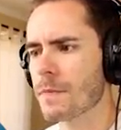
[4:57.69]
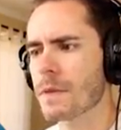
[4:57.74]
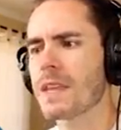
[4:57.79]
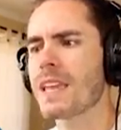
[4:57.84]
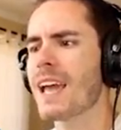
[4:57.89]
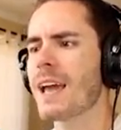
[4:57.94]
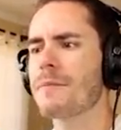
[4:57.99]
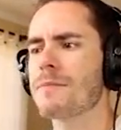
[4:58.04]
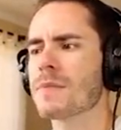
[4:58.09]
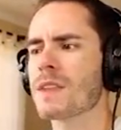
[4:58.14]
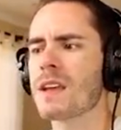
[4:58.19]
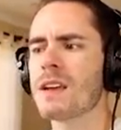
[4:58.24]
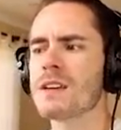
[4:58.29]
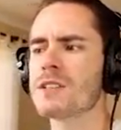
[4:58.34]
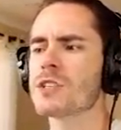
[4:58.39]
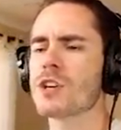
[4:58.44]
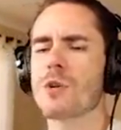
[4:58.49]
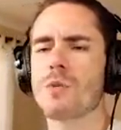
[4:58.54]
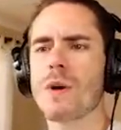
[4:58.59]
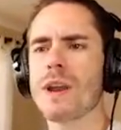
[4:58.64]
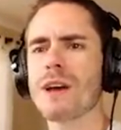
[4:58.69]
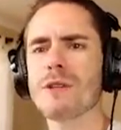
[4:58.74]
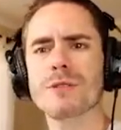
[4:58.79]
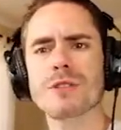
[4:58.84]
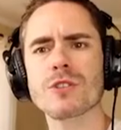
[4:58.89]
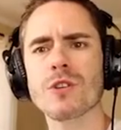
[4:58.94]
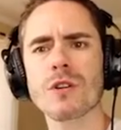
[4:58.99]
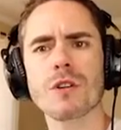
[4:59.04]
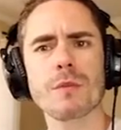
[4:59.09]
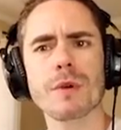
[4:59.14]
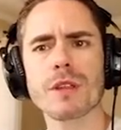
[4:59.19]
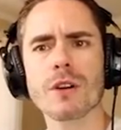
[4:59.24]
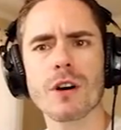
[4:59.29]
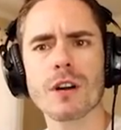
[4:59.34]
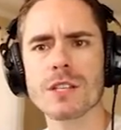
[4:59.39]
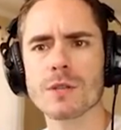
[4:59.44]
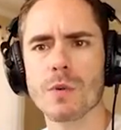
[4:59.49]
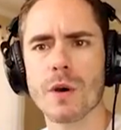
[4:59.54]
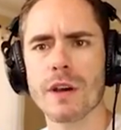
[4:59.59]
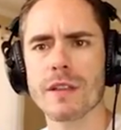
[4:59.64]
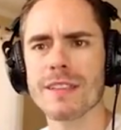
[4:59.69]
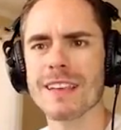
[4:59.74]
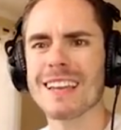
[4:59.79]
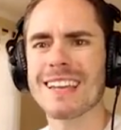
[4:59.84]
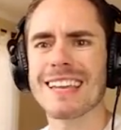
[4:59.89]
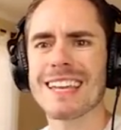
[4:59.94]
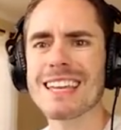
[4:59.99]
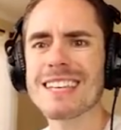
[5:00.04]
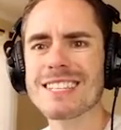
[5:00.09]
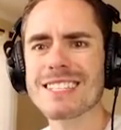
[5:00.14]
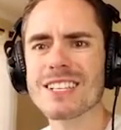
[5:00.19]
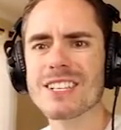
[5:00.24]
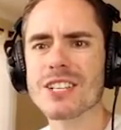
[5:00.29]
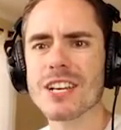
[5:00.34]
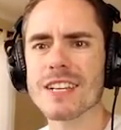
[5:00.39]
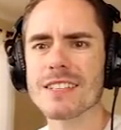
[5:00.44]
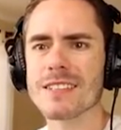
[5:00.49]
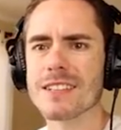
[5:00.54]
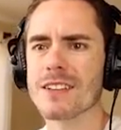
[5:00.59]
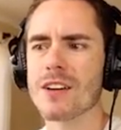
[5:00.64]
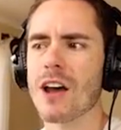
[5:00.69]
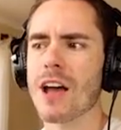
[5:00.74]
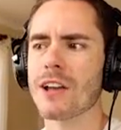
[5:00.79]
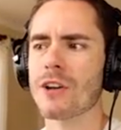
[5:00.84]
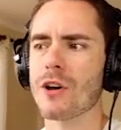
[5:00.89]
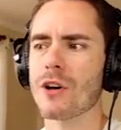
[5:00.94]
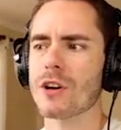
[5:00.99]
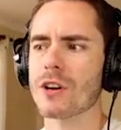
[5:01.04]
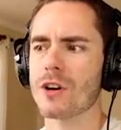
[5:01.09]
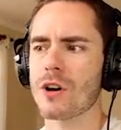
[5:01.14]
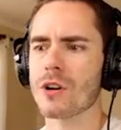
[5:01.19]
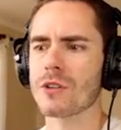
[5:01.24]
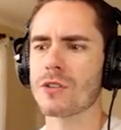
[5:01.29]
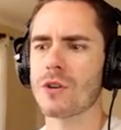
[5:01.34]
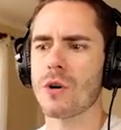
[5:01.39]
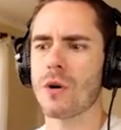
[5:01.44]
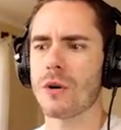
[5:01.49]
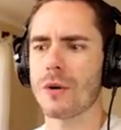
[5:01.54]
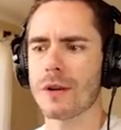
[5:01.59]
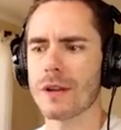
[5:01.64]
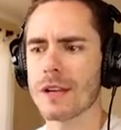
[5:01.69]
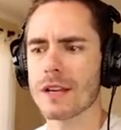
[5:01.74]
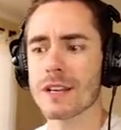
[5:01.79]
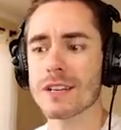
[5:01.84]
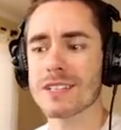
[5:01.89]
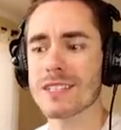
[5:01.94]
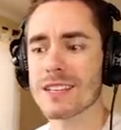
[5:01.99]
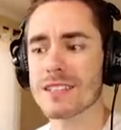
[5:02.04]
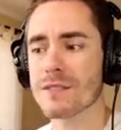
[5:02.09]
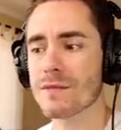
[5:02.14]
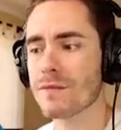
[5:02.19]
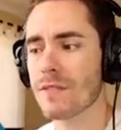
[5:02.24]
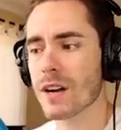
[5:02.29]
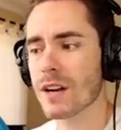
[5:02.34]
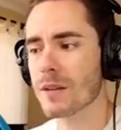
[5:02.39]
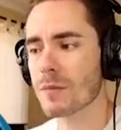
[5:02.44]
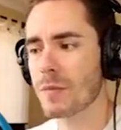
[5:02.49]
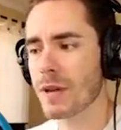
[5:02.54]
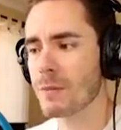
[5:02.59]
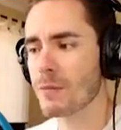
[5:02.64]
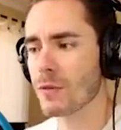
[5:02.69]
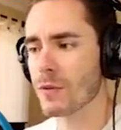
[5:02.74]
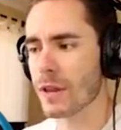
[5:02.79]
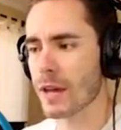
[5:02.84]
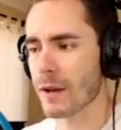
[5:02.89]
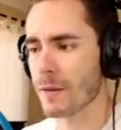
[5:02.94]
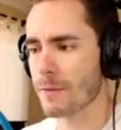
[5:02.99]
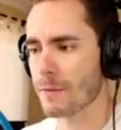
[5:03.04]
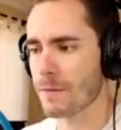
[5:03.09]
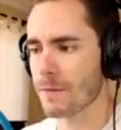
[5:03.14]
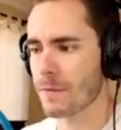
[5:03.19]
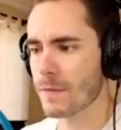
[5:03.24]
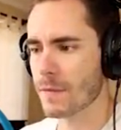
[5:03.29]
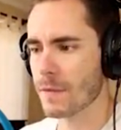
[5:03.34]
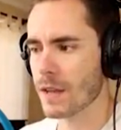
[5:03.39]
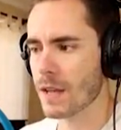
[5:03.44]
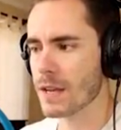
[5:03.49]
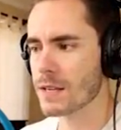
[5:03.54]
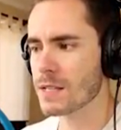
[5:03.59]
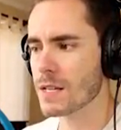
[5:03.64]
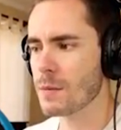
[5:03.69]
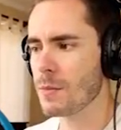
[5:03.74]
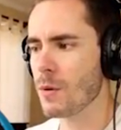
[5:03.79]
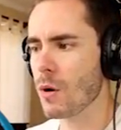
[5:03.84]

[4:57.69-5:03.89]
Yeah. So when I was talking with Codsworth, he suggested I go to Concord because there's some fucking people there. Hey, is that a